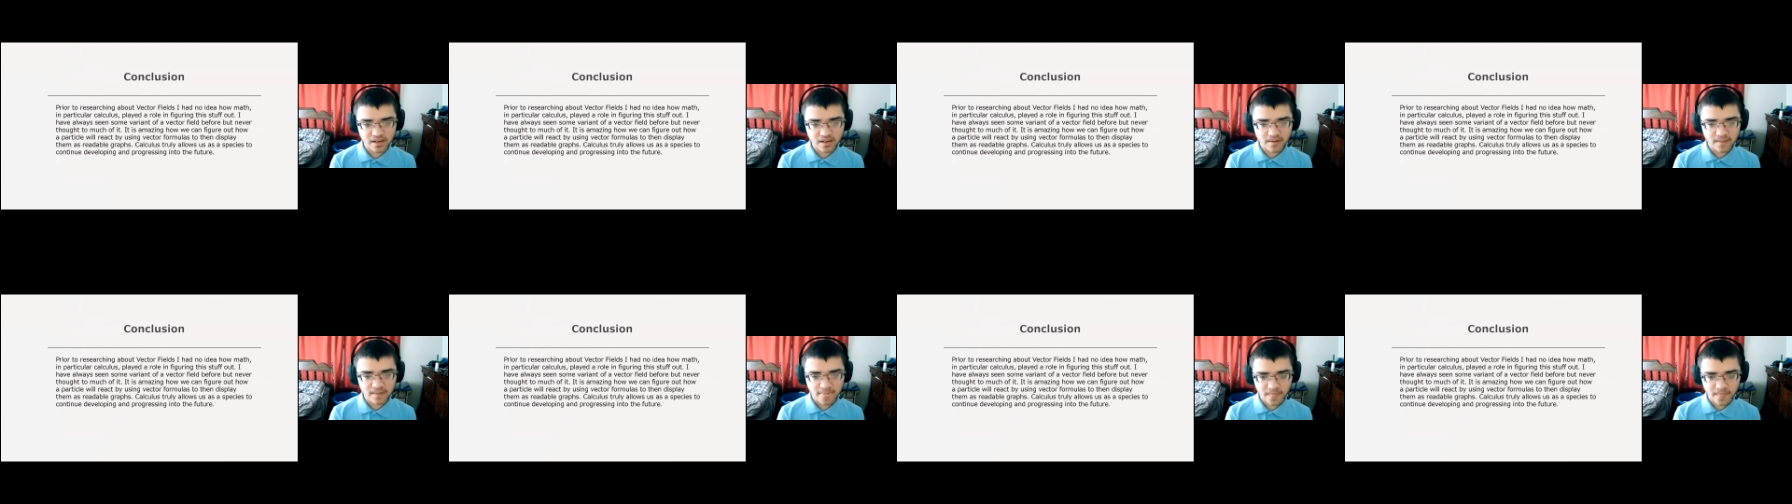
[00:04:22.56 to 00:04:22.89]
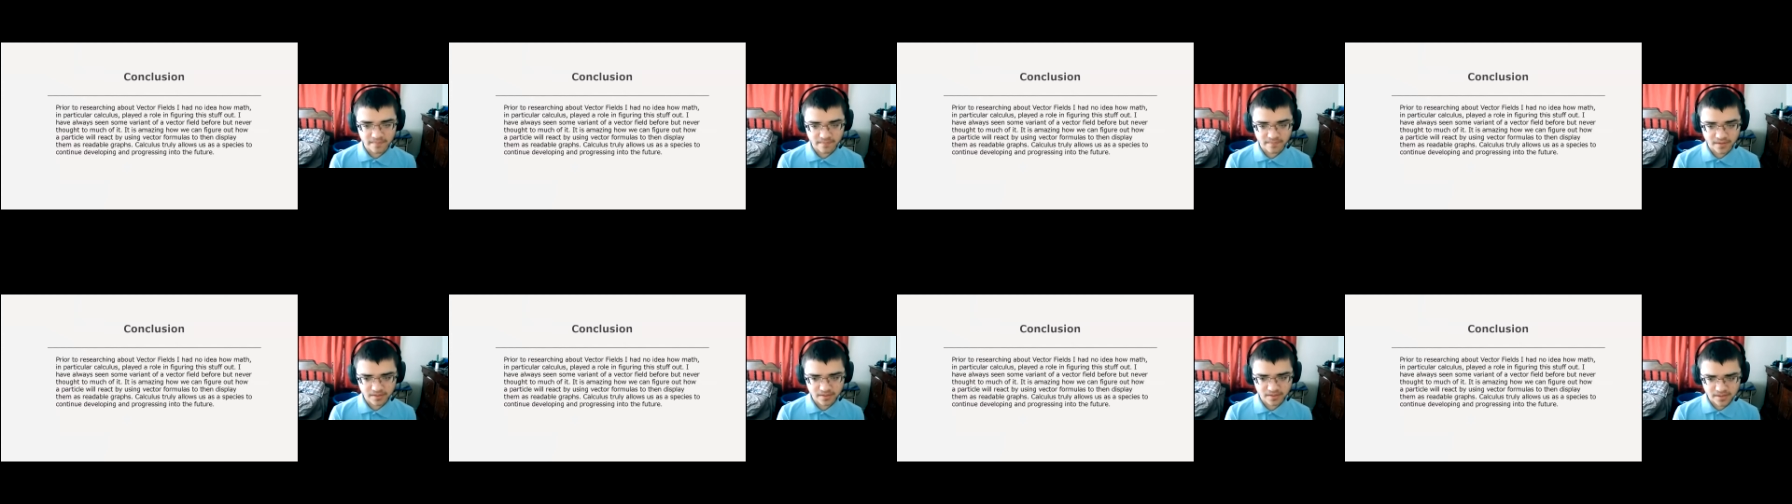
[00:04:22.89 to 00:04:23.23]

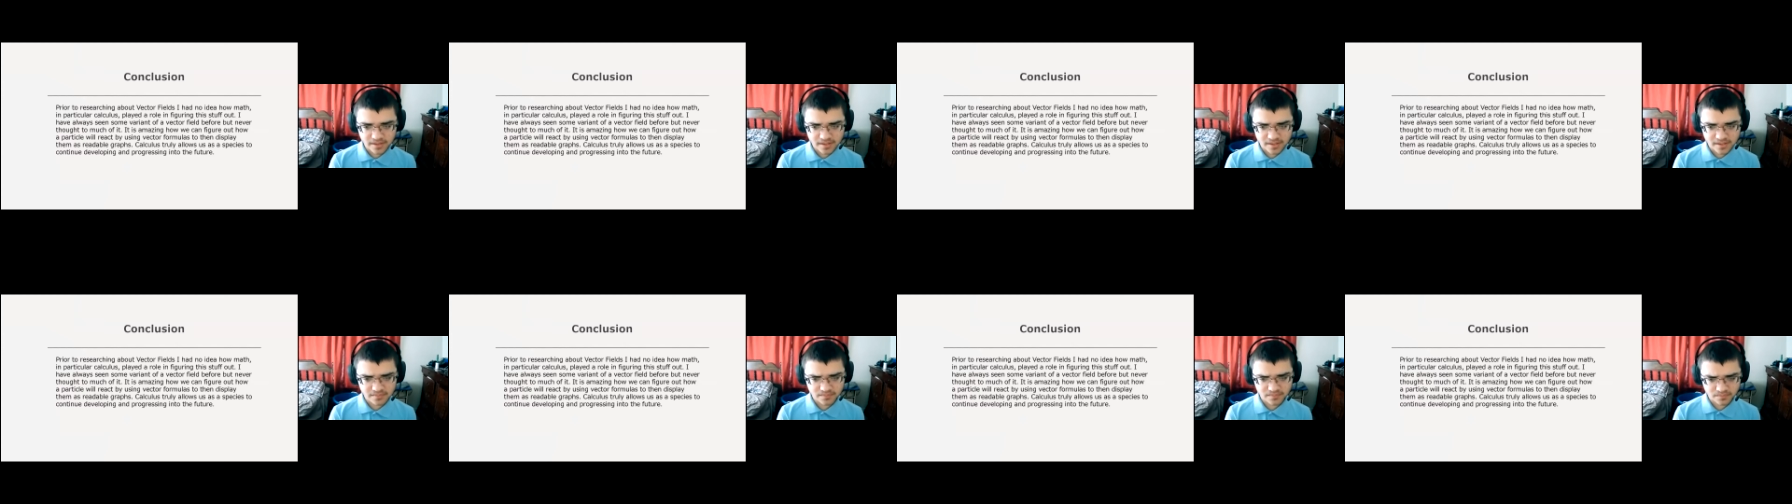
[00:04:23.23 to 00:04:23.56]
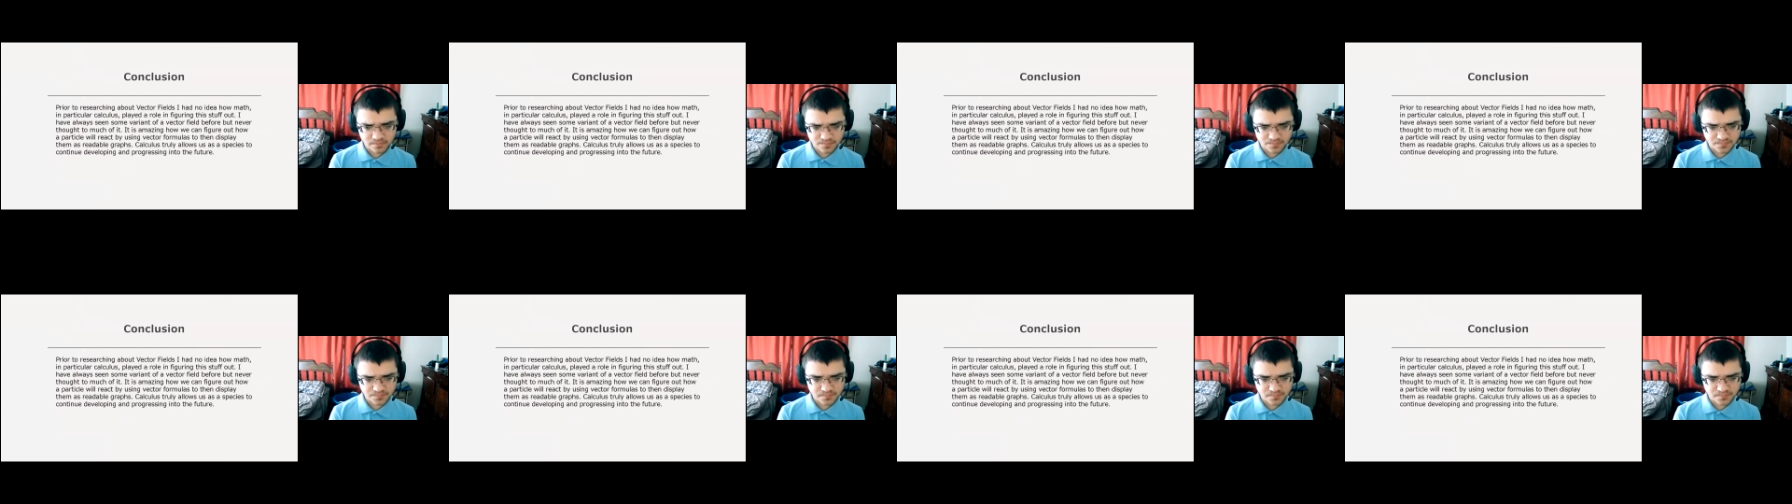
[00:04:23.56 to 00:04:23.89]
I've always
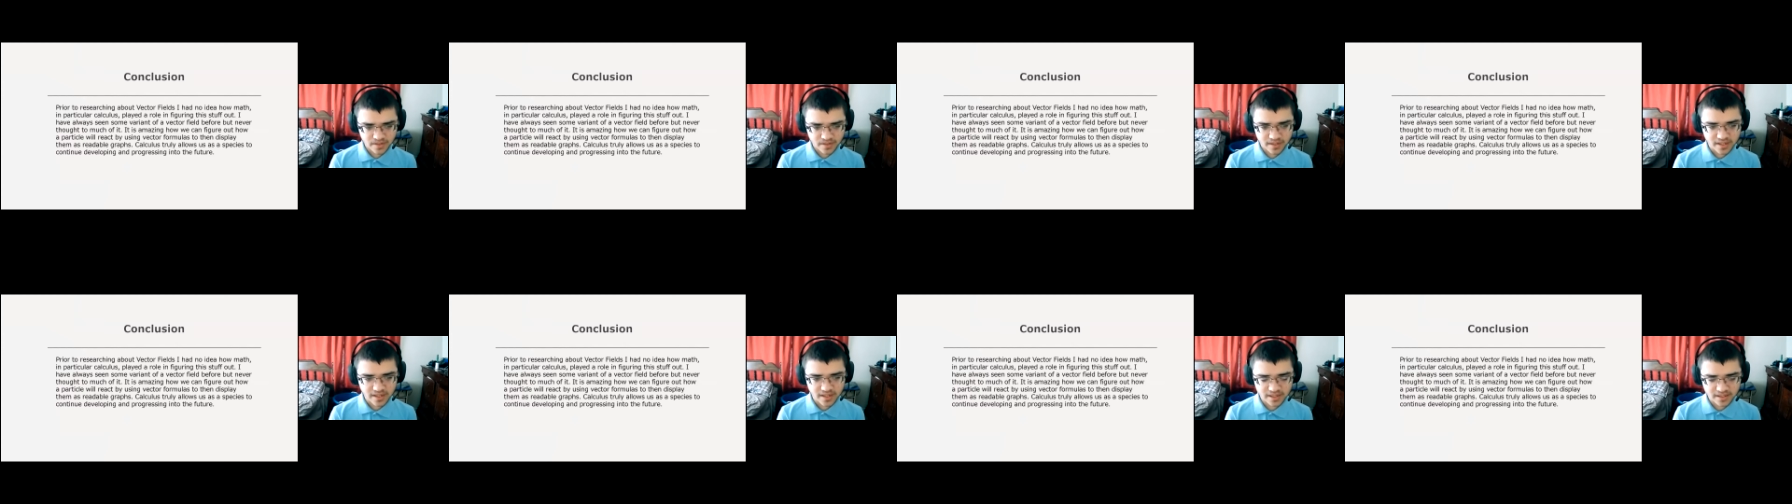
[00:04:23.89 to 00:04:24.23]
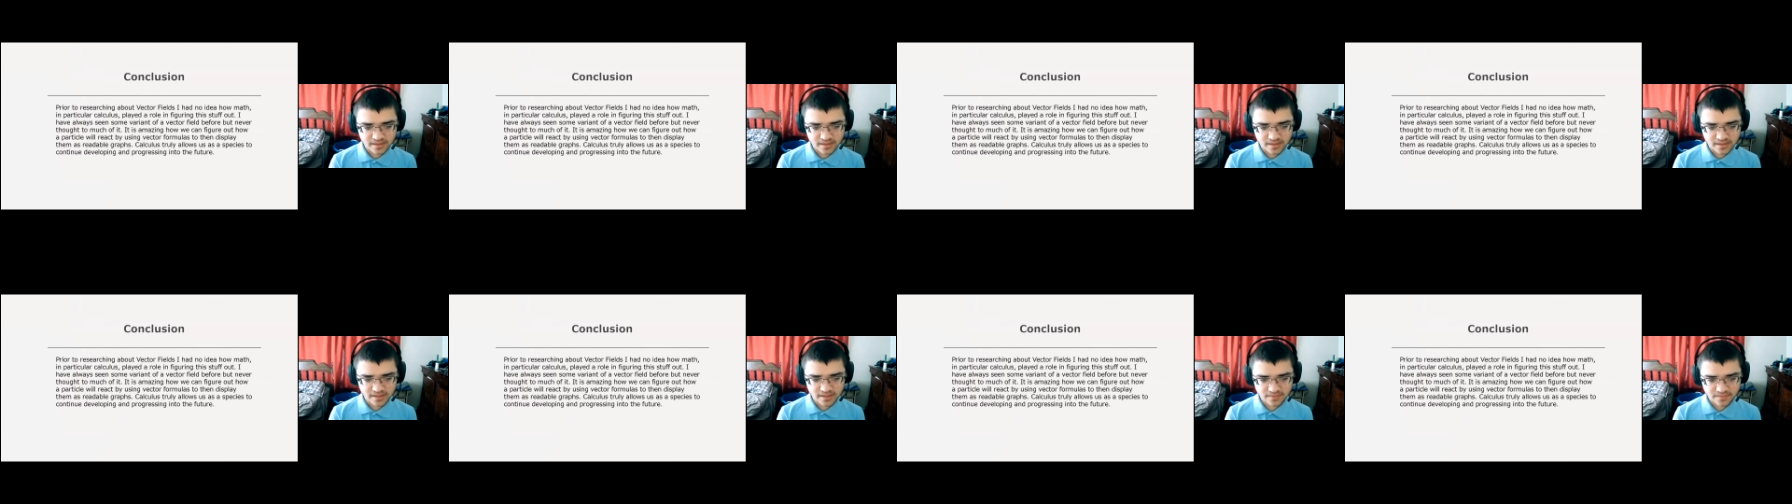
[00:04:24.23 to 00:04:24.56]

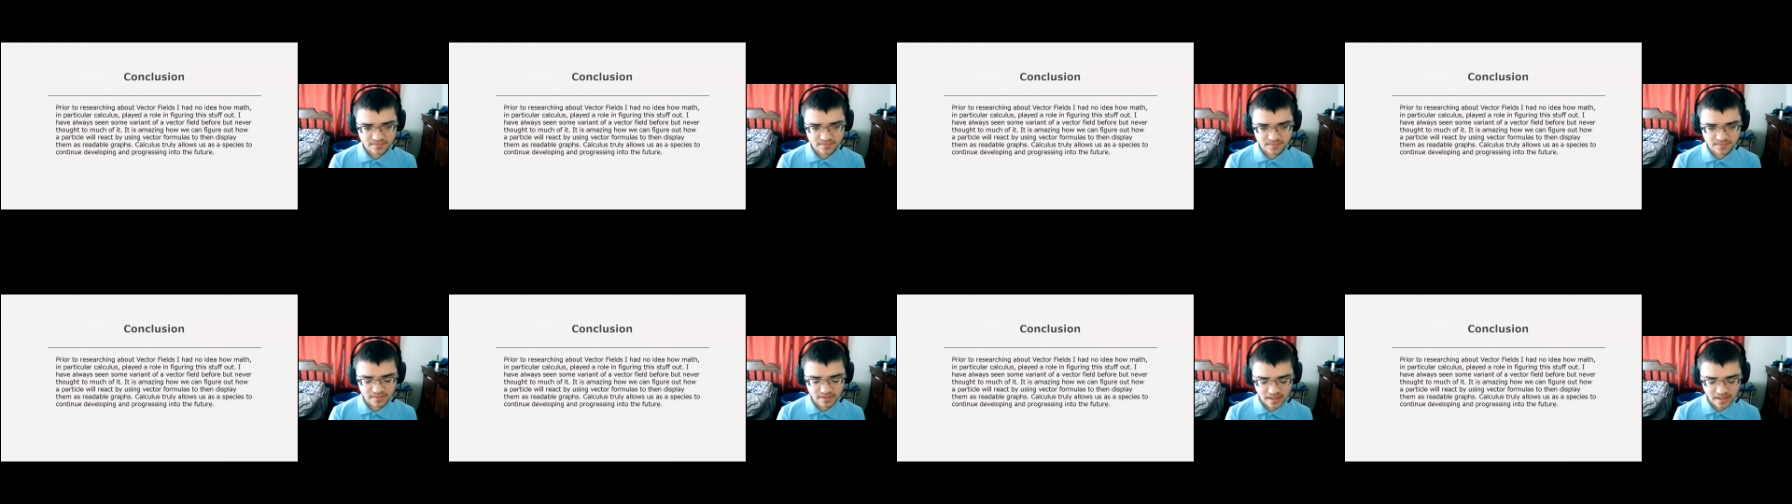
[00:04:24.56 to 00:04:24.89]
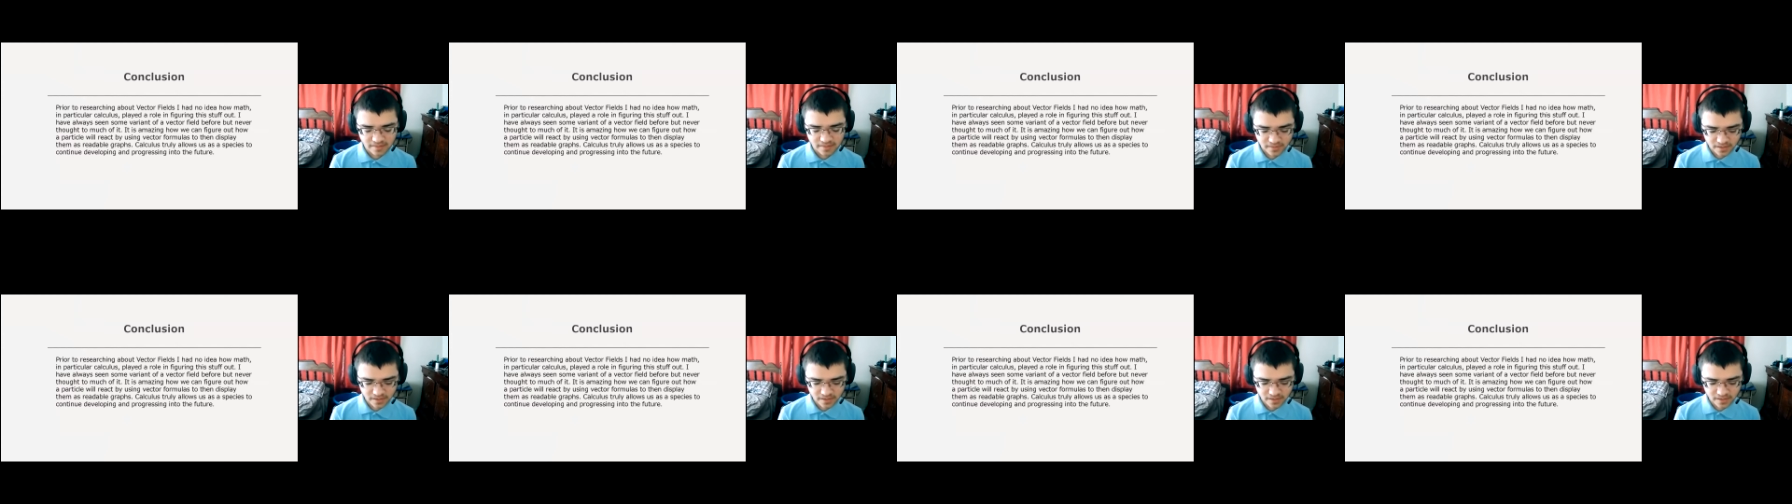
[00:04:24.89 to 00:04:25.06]
I've